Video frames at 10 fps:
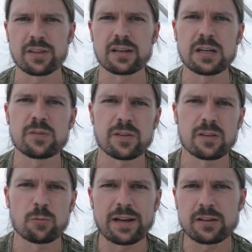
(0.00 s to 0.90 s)
than even
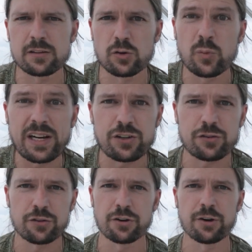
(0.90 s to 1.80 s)
the regular white
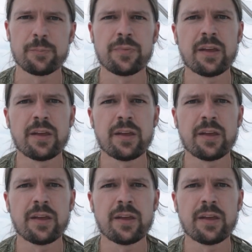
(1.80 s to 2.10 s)
sugar.